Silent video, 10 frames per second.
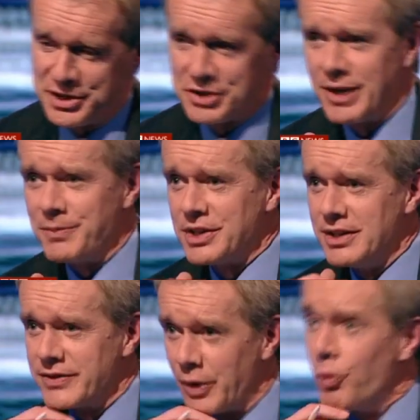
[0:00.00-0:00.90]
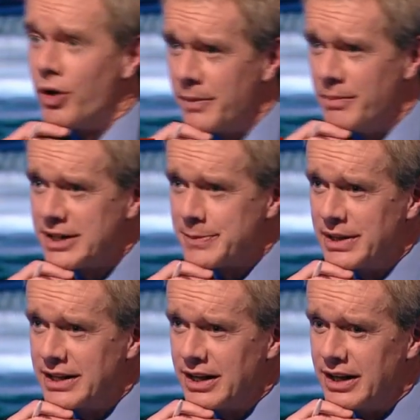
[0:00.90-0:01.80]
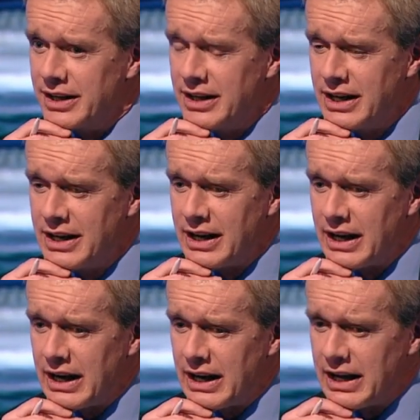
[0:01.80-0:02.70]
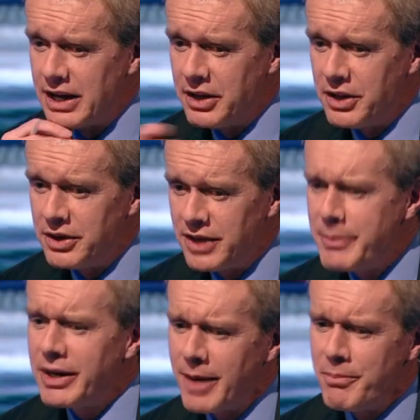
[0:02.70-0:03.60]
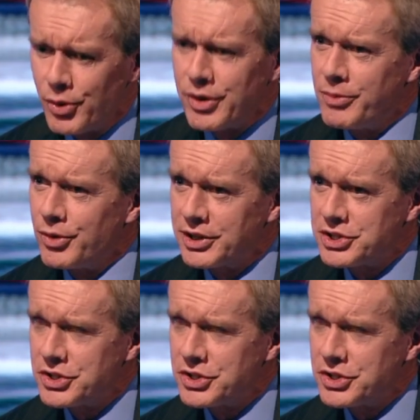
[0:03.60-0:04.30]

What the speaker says: prescriptions for what must be done, mm-hmm. They become more and more